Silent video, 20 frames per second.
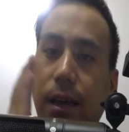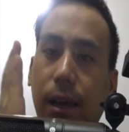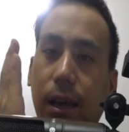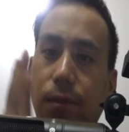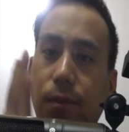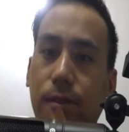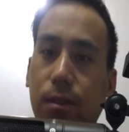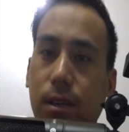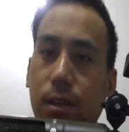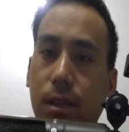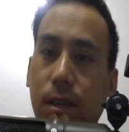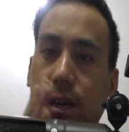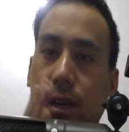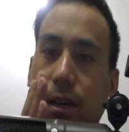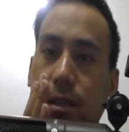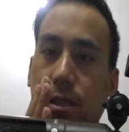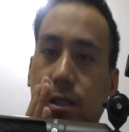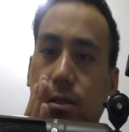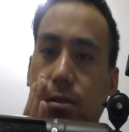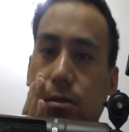everything
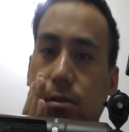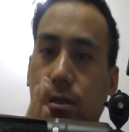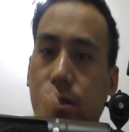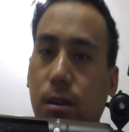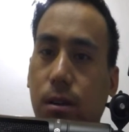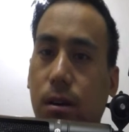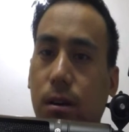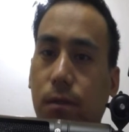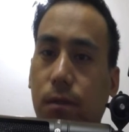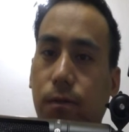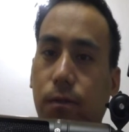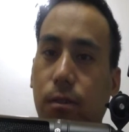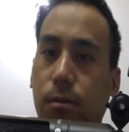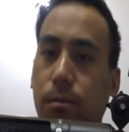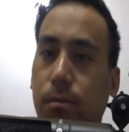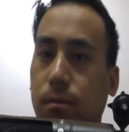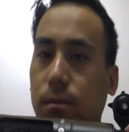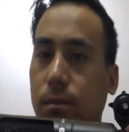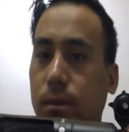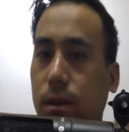has to start
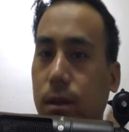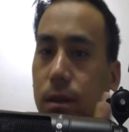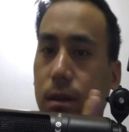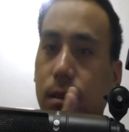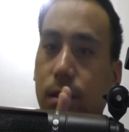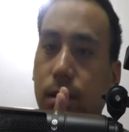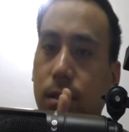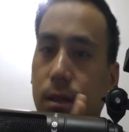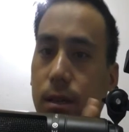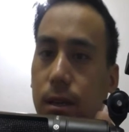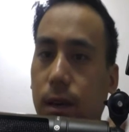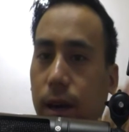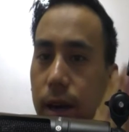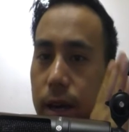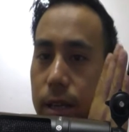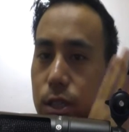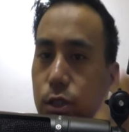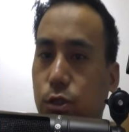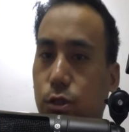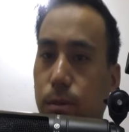from the
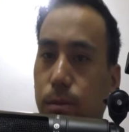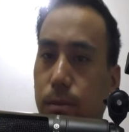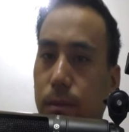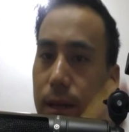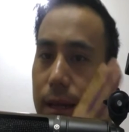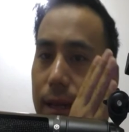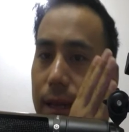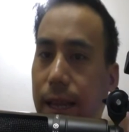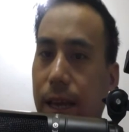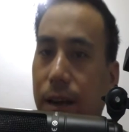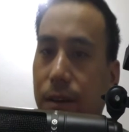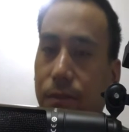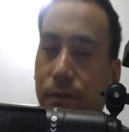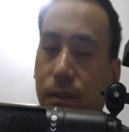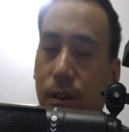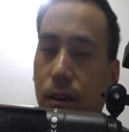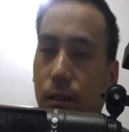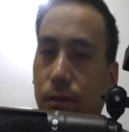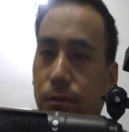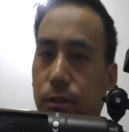extreme left
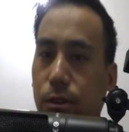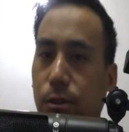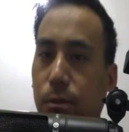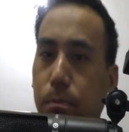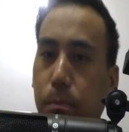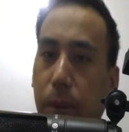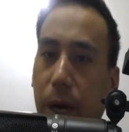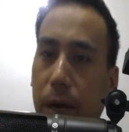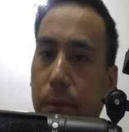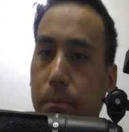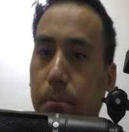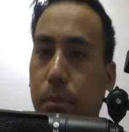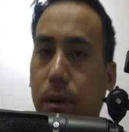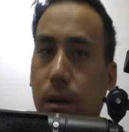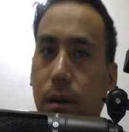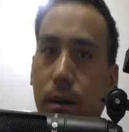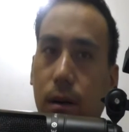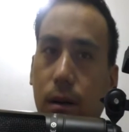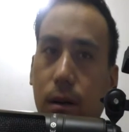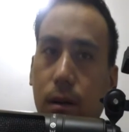of your
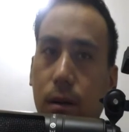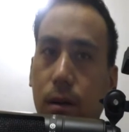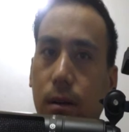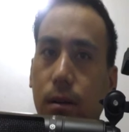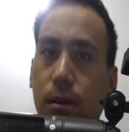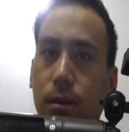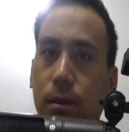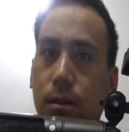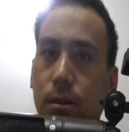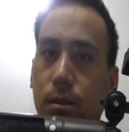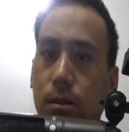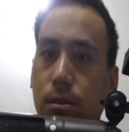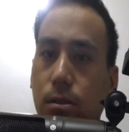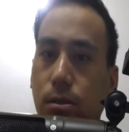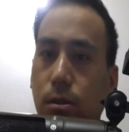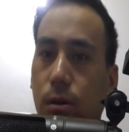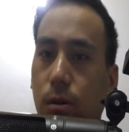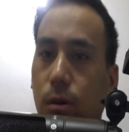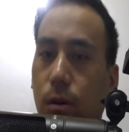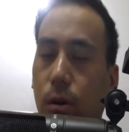paper.
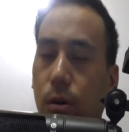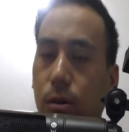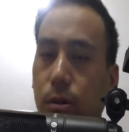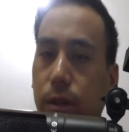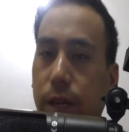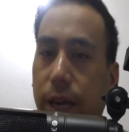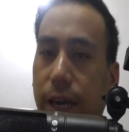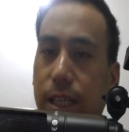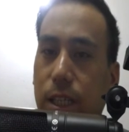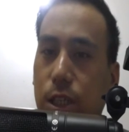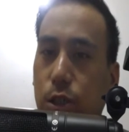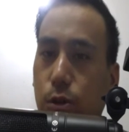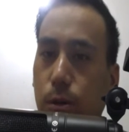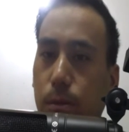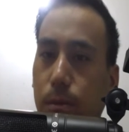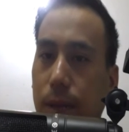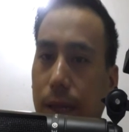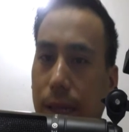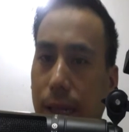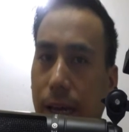So on the
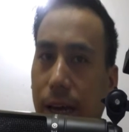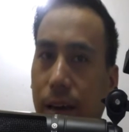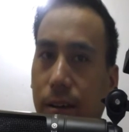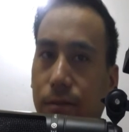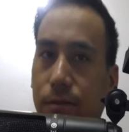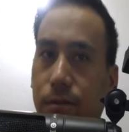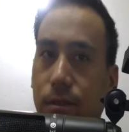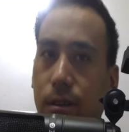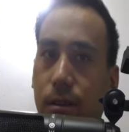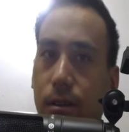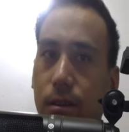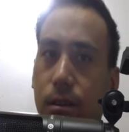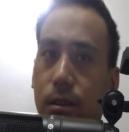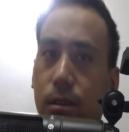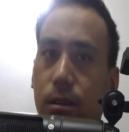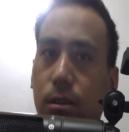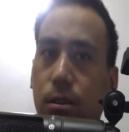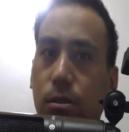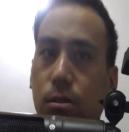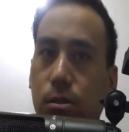extreme left,
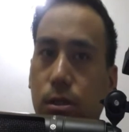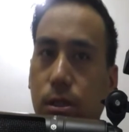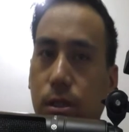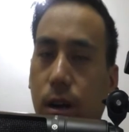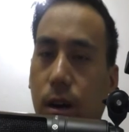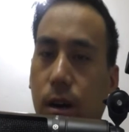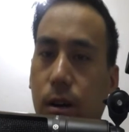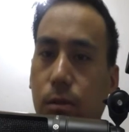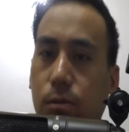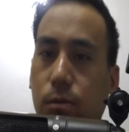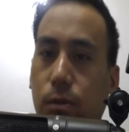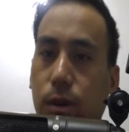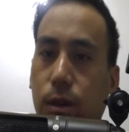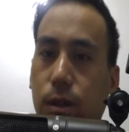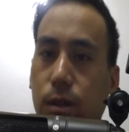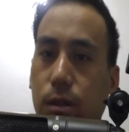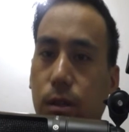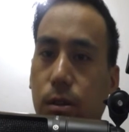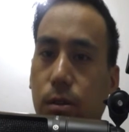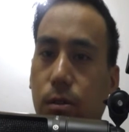you start
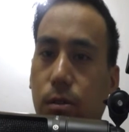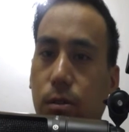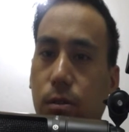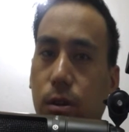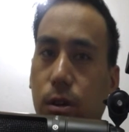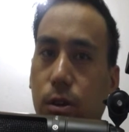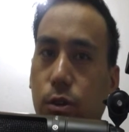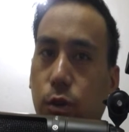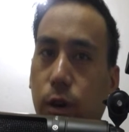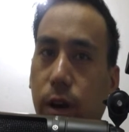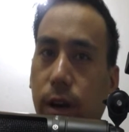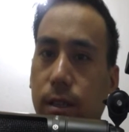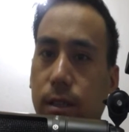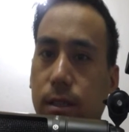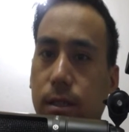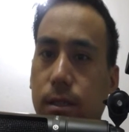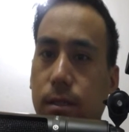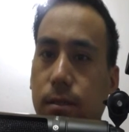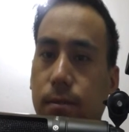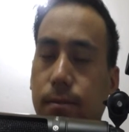with your
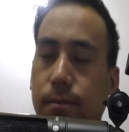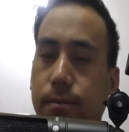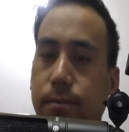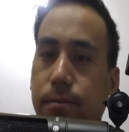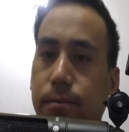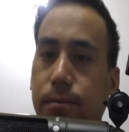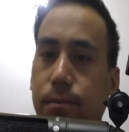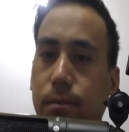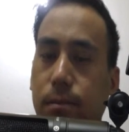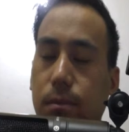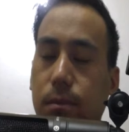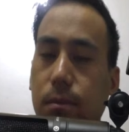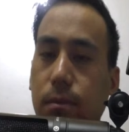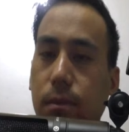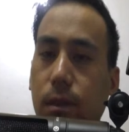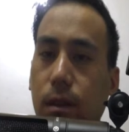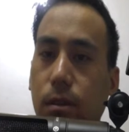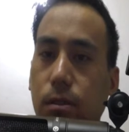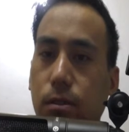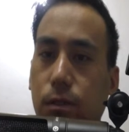address.
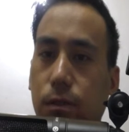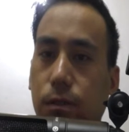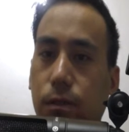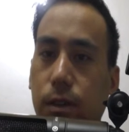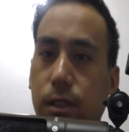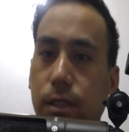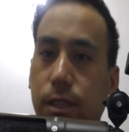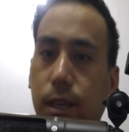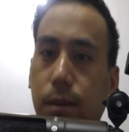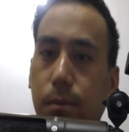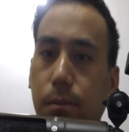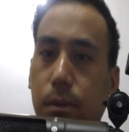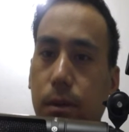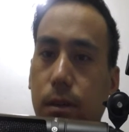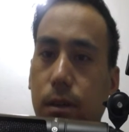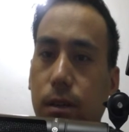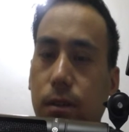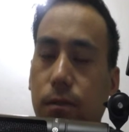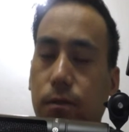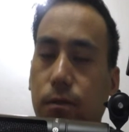So for example,
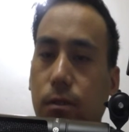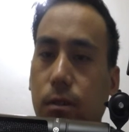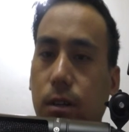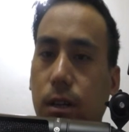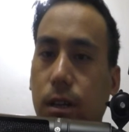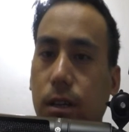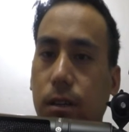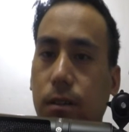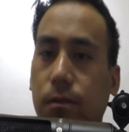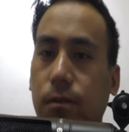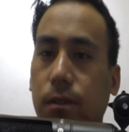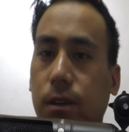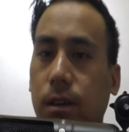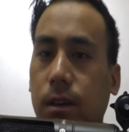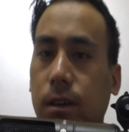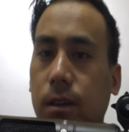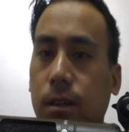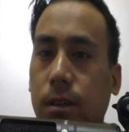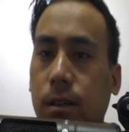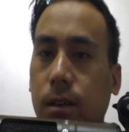if you live
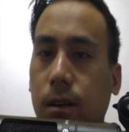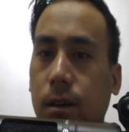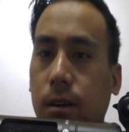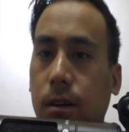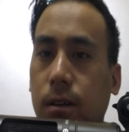in